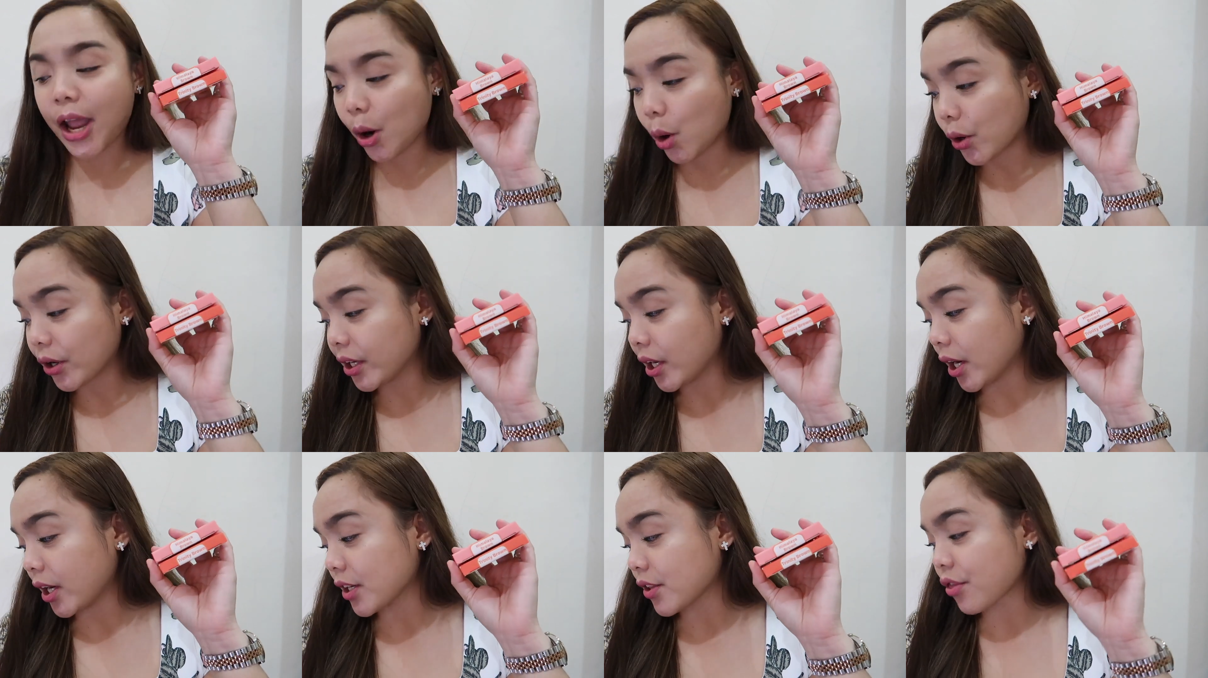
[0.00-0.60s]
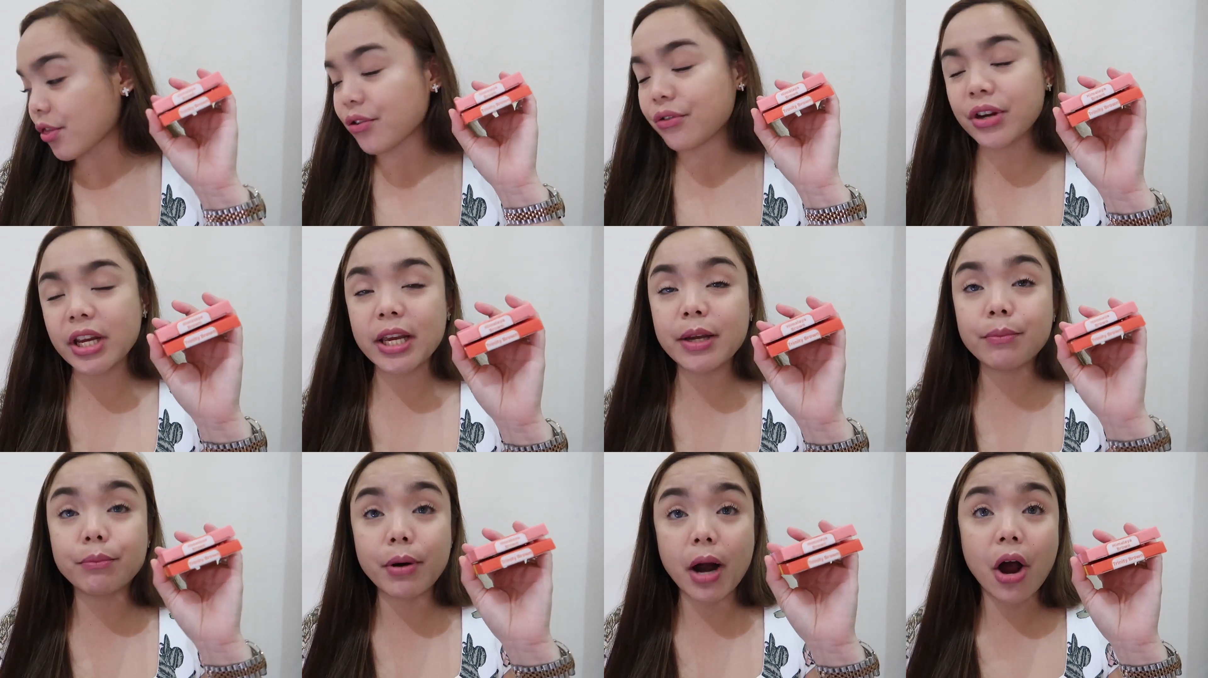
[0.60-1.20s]
ordered
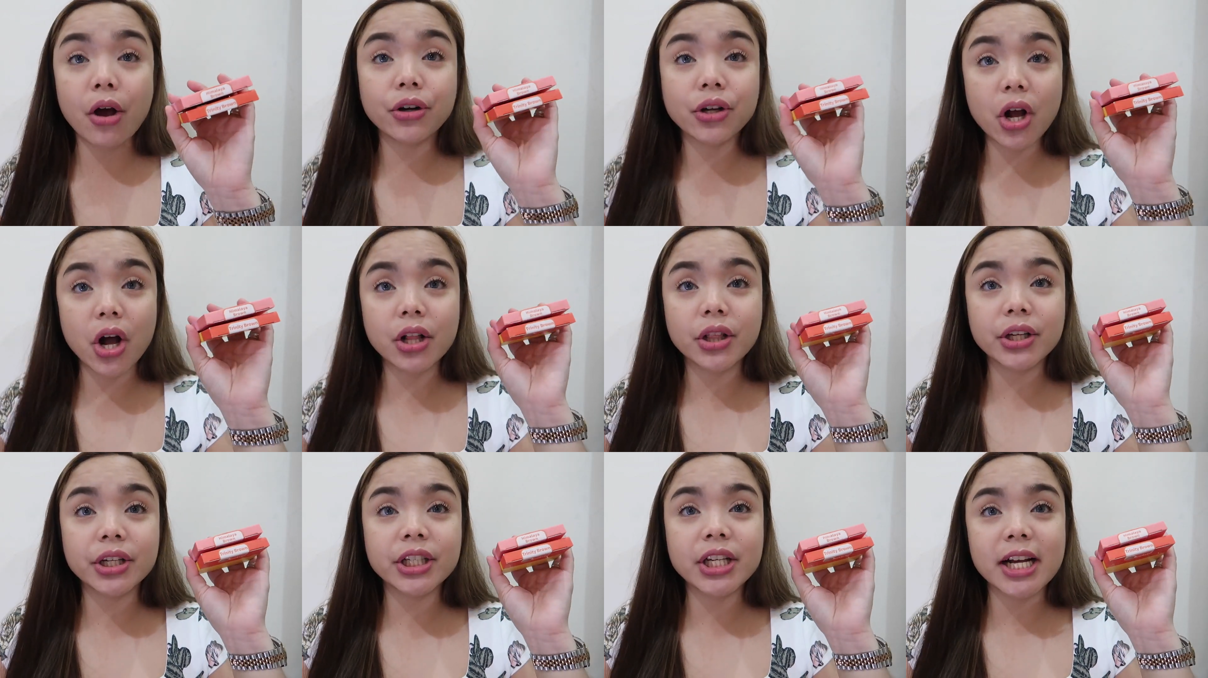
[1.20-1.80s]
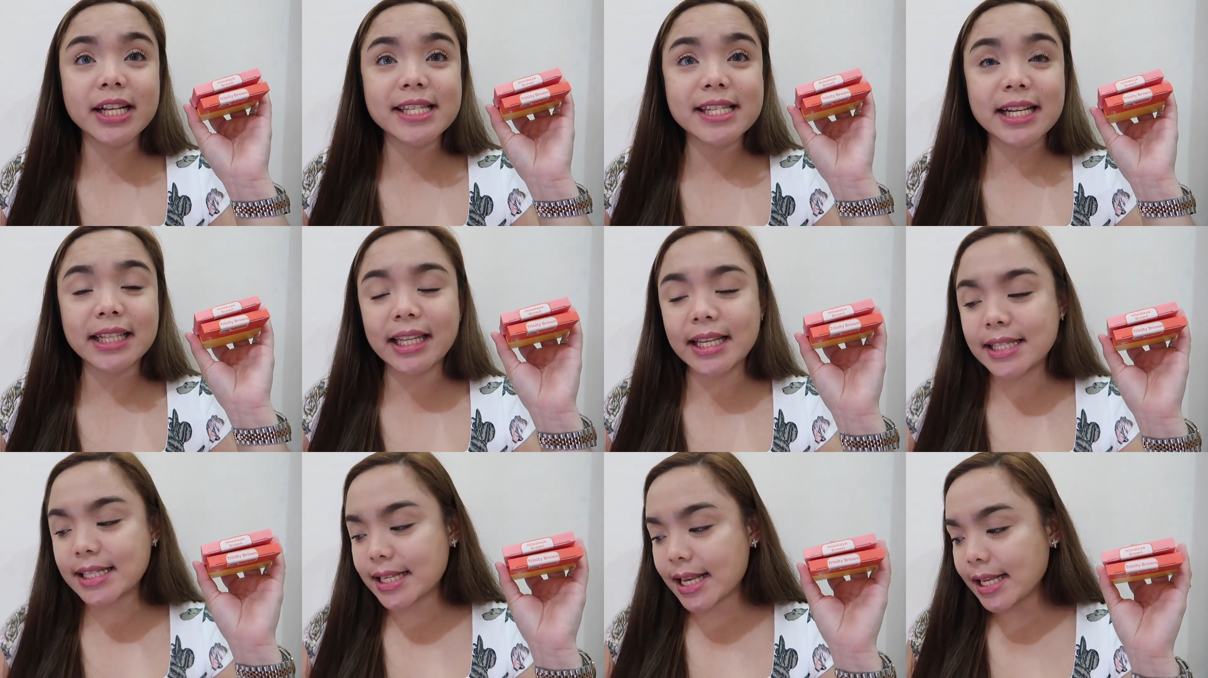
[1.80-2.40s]
3 brown colored contact
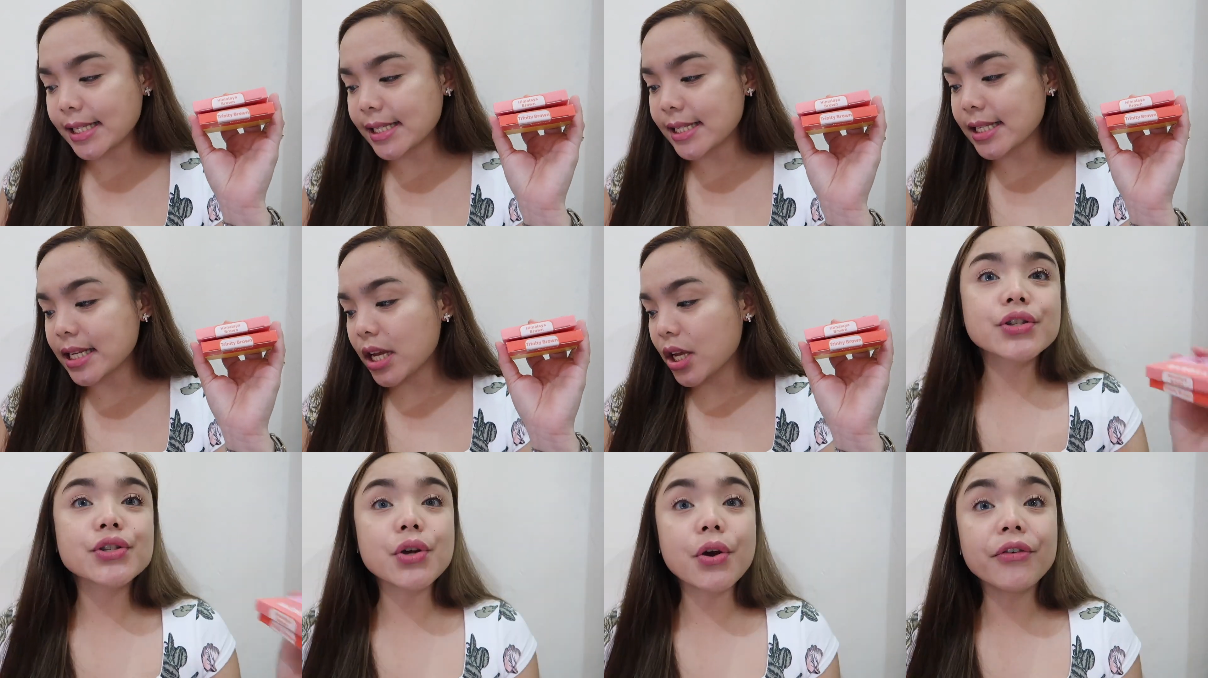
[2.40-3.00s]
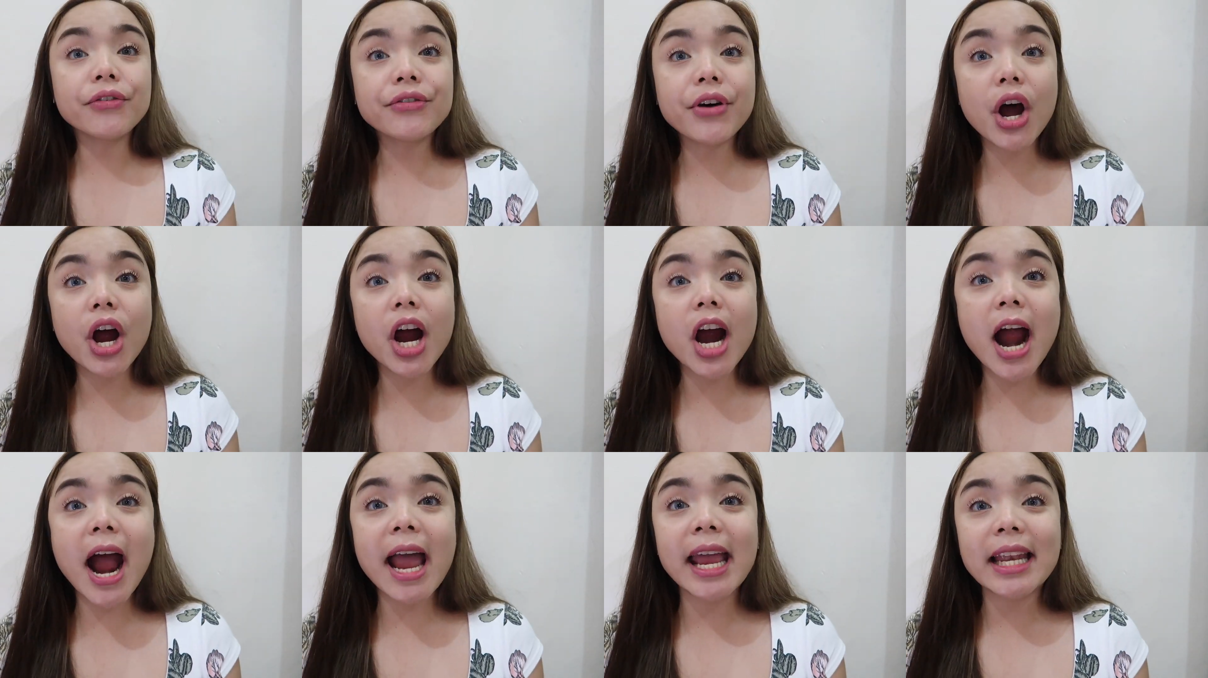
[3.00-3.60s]
lenses. So
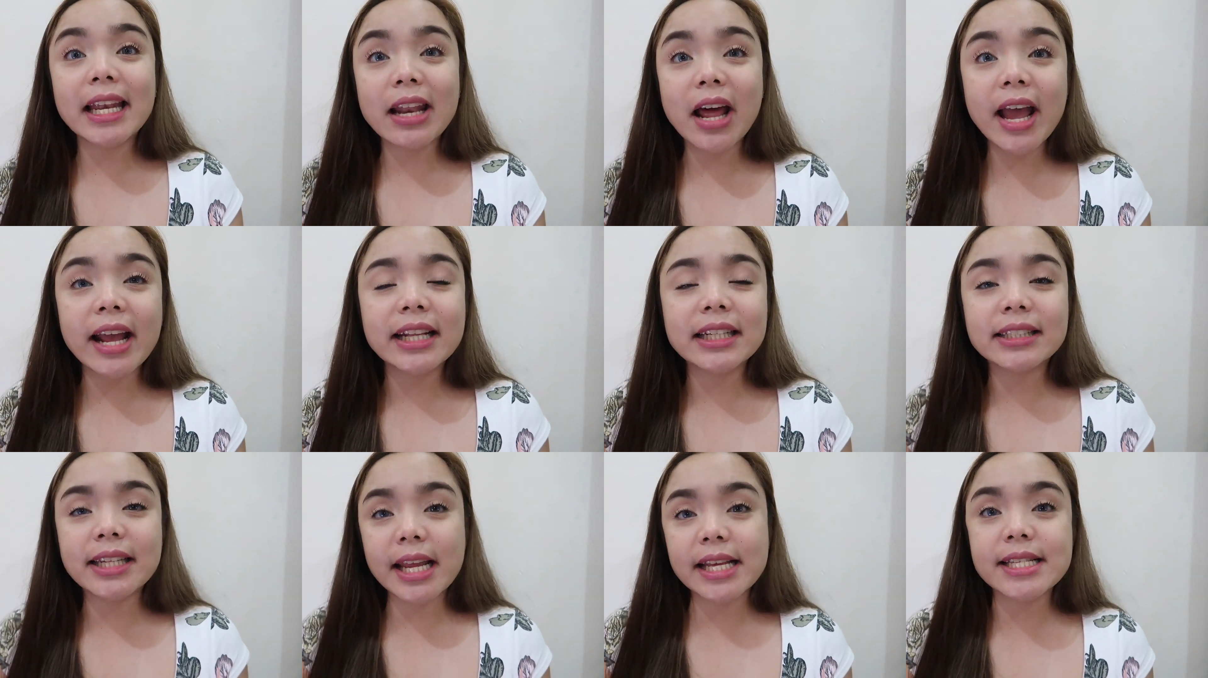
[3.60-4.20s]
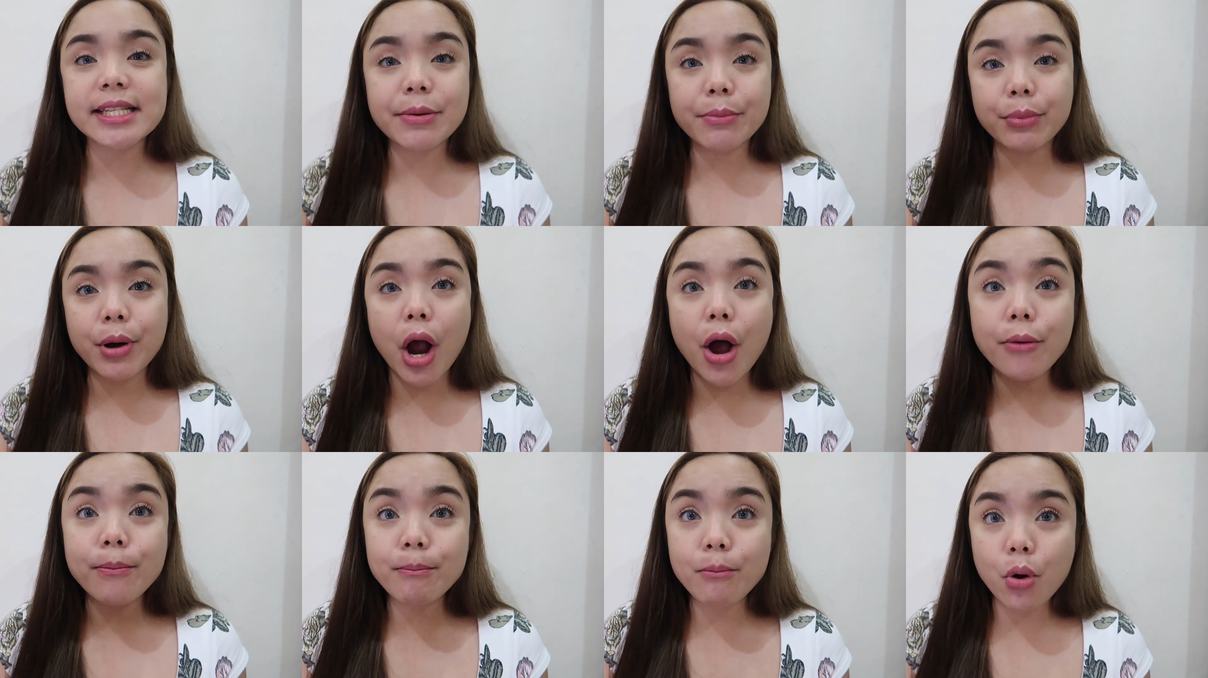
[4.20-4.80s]
far, I like Daisy
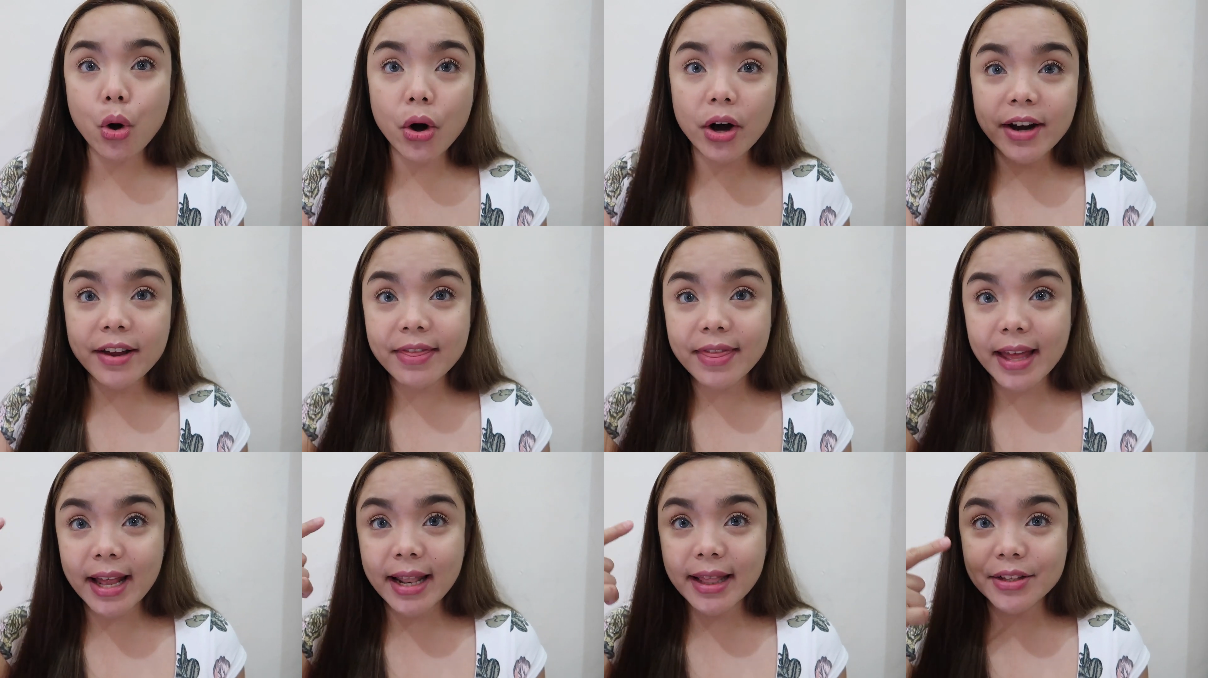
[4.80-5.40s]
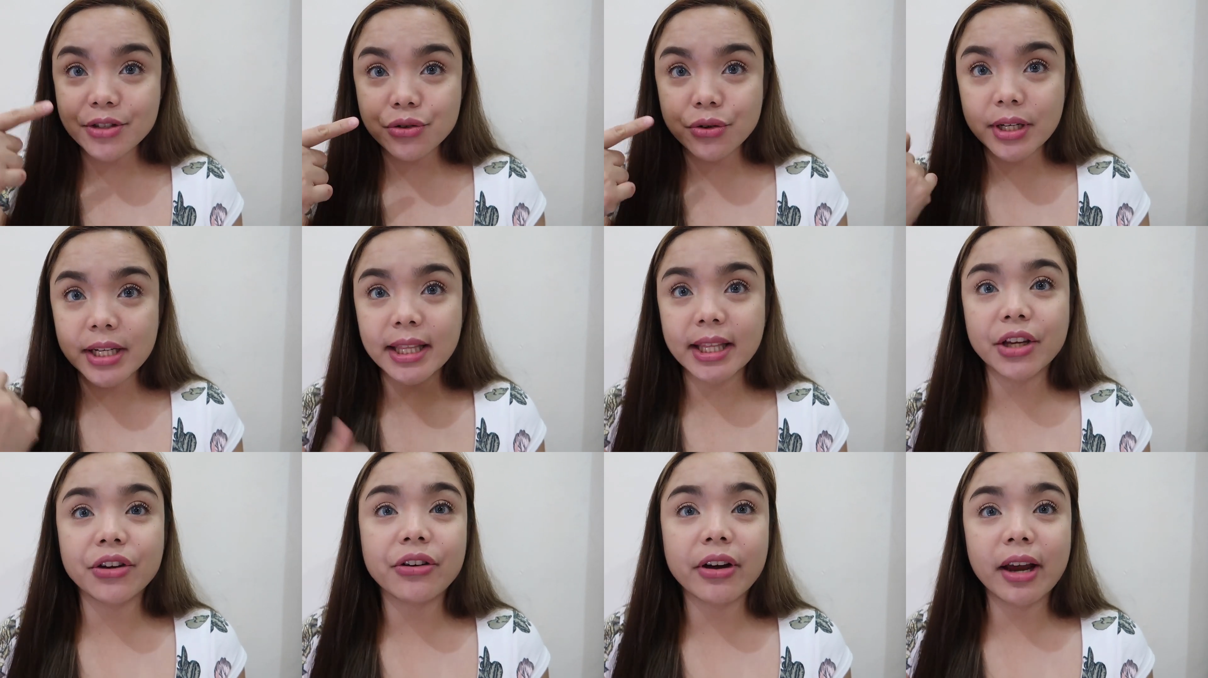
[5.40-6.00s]
Brown more than
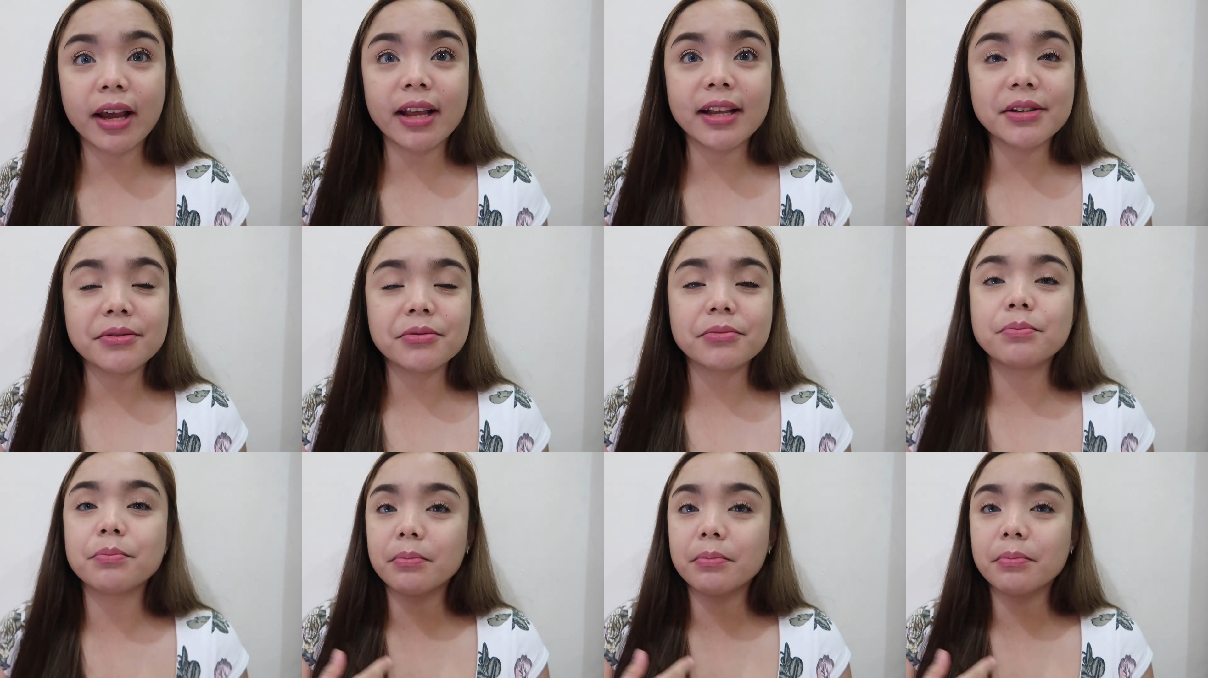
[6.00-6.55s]
Trinity Gray